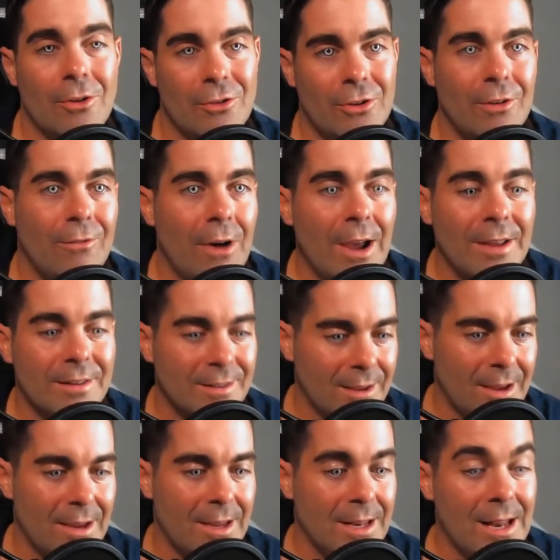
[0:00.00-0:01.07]
device
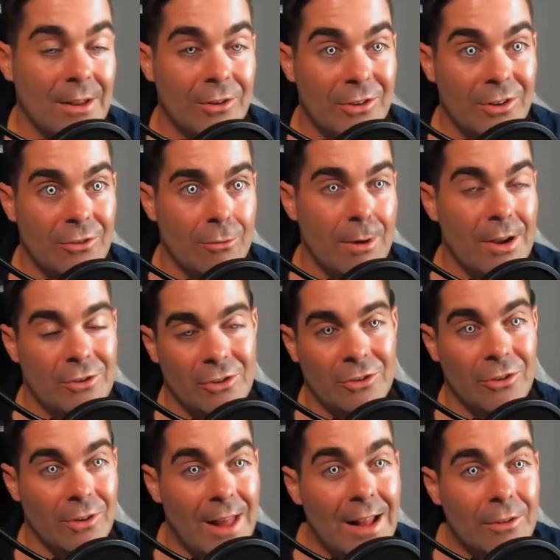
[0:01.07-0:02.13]
like in those situations.
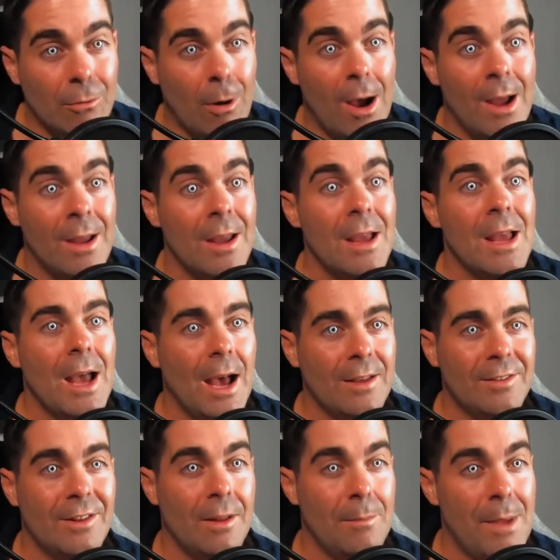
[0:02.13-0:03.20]
So that's why I
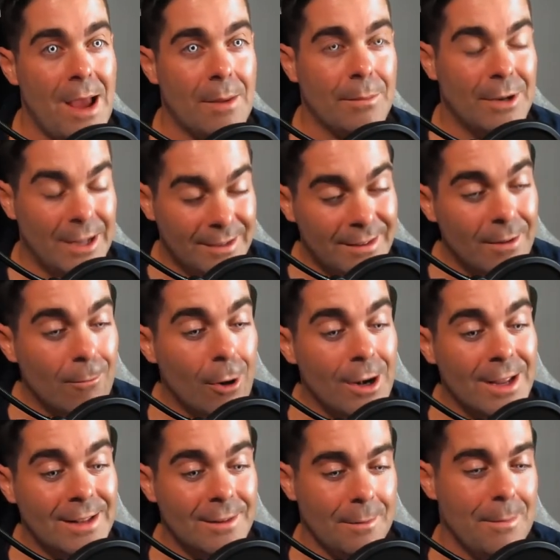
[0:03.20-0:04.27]
step back. But I did want
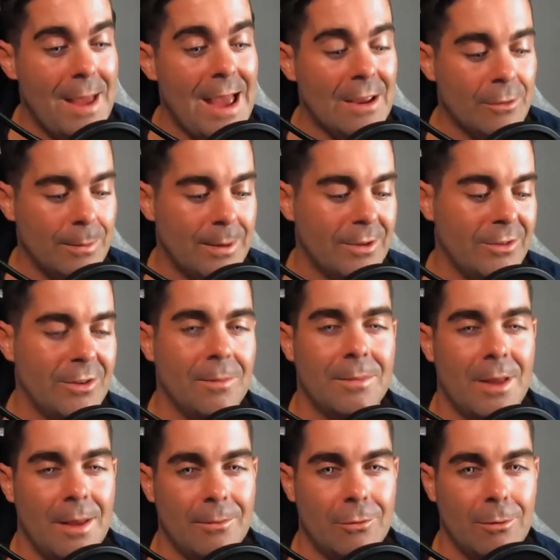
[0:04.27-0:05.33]
to get the max because
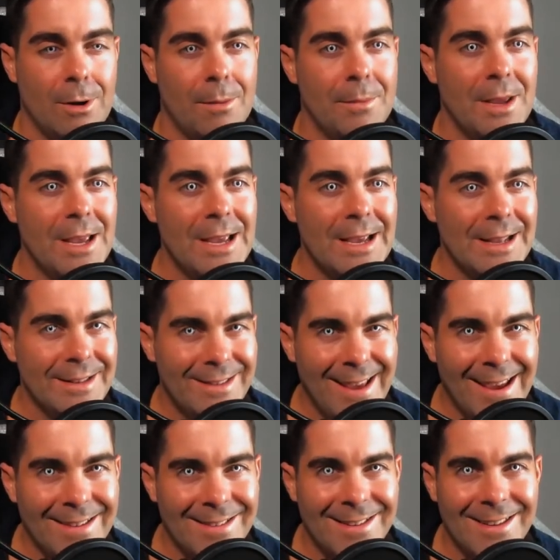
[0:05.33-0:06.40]
sometimes when I'm
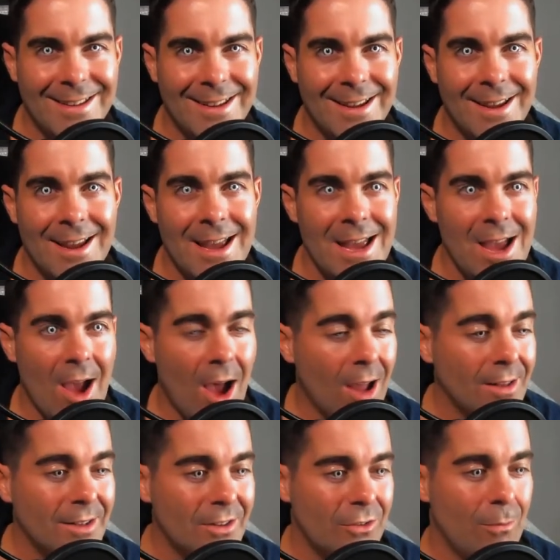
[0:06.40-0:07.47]
texting
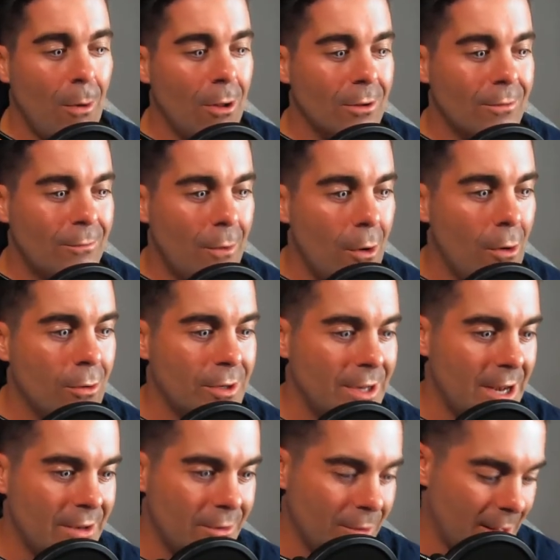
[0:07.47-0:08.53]
on this smaller phone
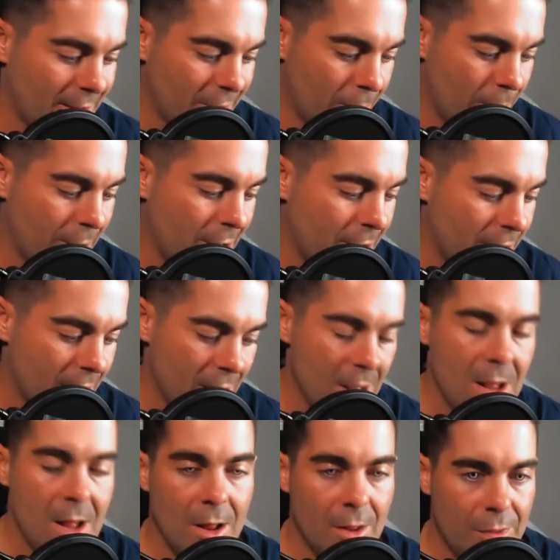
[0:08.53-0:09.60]
and I do like the weird
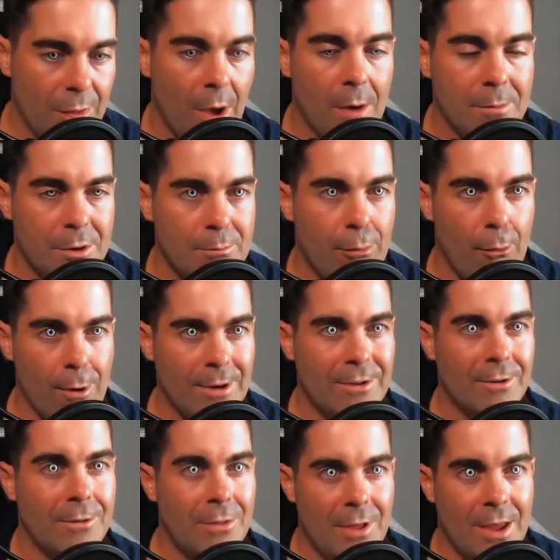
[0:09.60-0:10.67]
thumb and
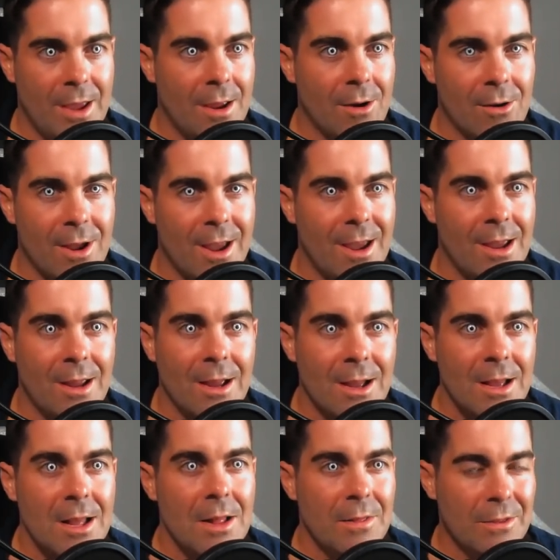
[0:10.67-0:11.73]
pointer thing, okay,
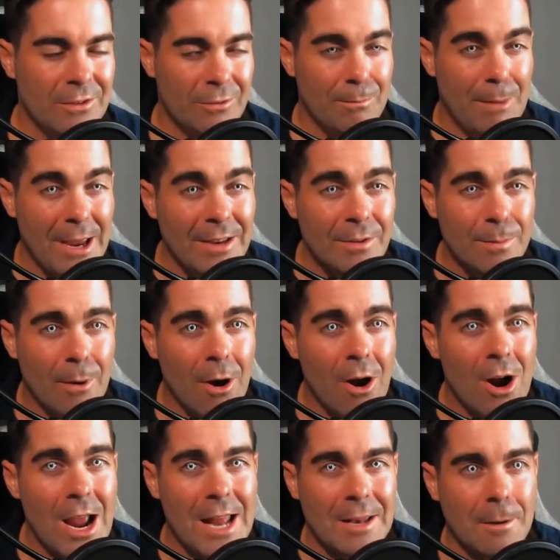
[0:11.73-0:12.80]
the space
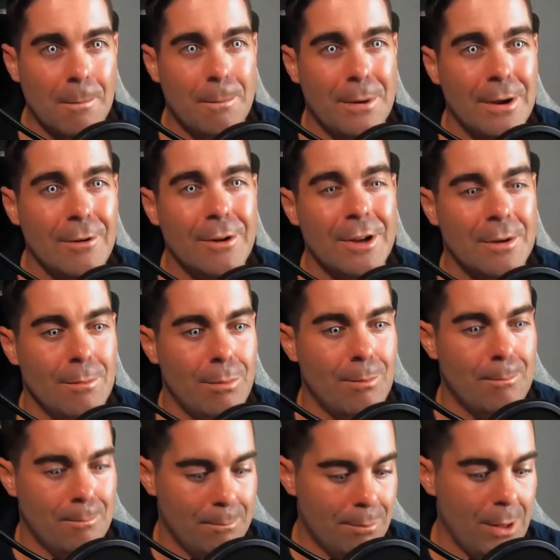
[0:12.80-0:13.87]
bar and the period
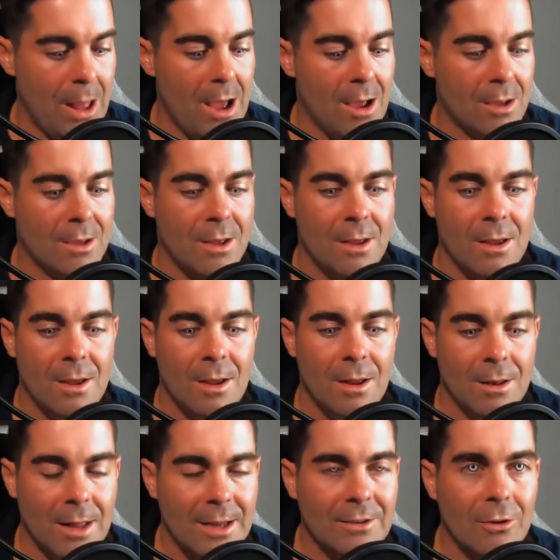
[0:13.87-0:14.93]
block
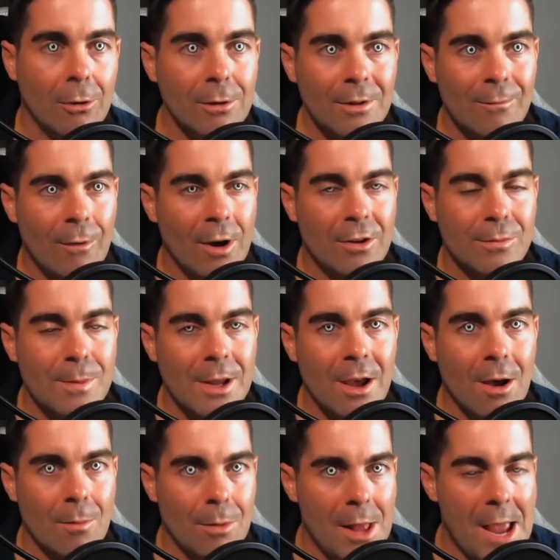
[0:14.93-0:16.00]
like totally fucks me
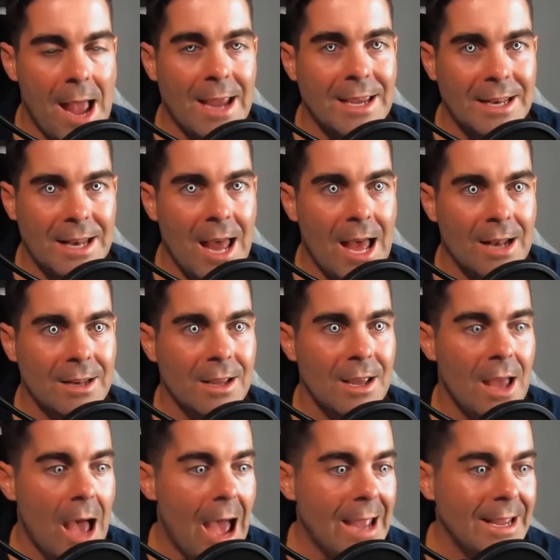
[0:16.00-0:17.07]
up. Like I
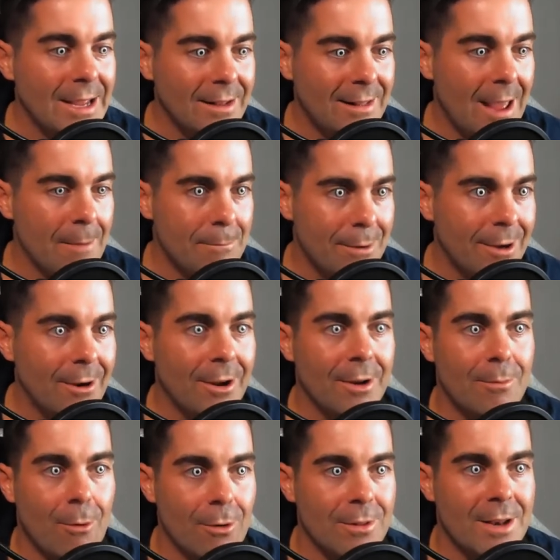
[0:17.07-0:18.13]
hit that period
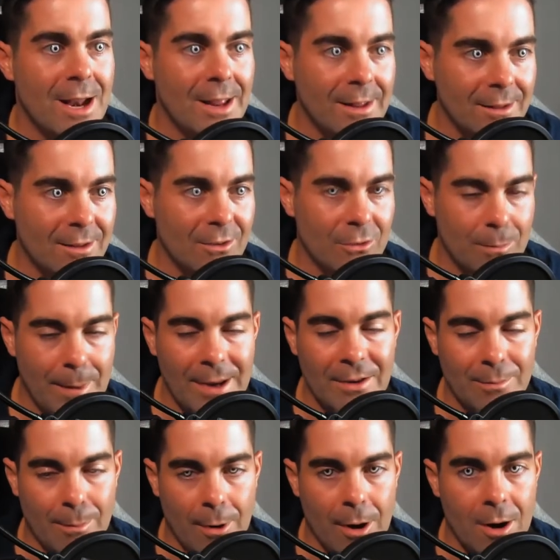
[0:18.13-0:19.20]
more than I hit the
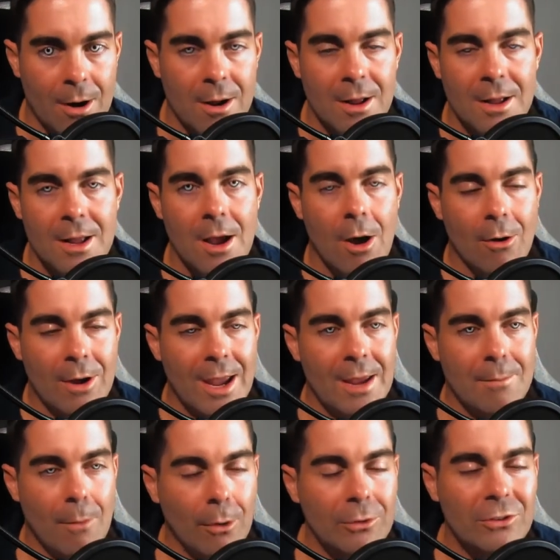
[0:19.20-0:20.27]
space bar.
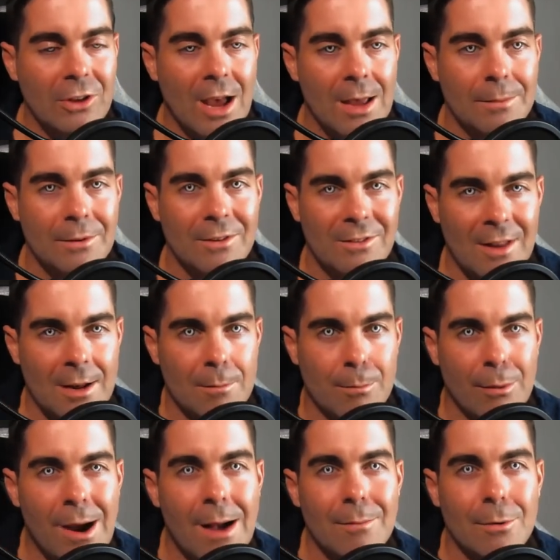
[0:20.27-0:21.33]
Okay, most times it's not a
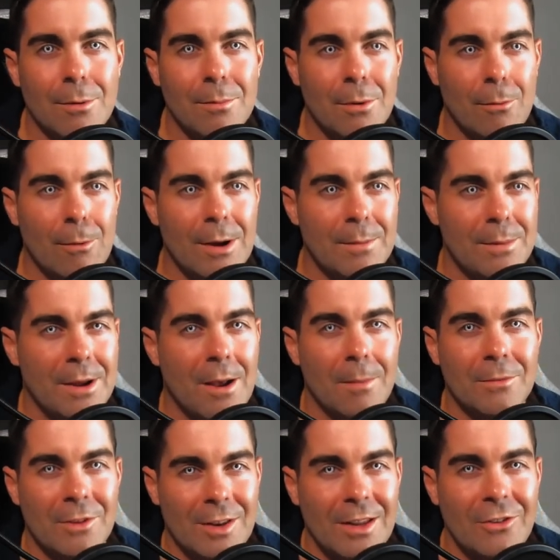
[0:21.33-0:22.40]
problem, but when it
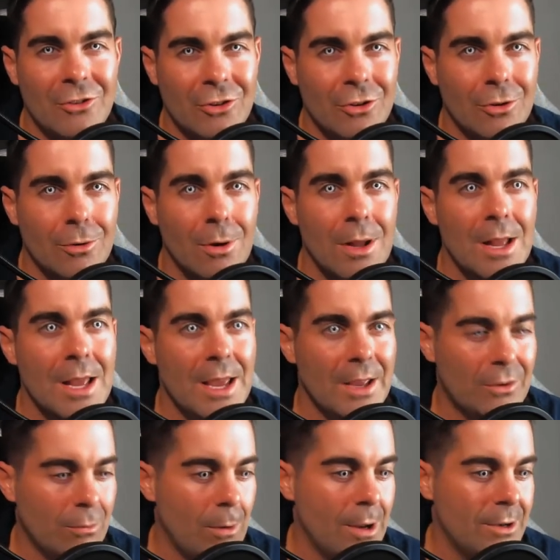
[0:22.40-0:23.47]
becomes an issue
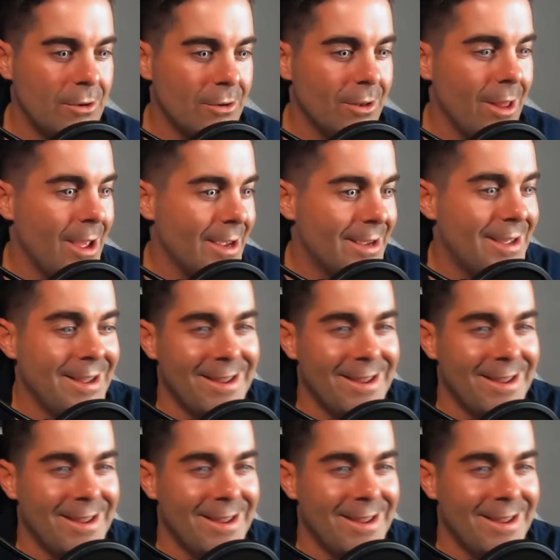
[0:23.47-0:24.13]
is when you're like,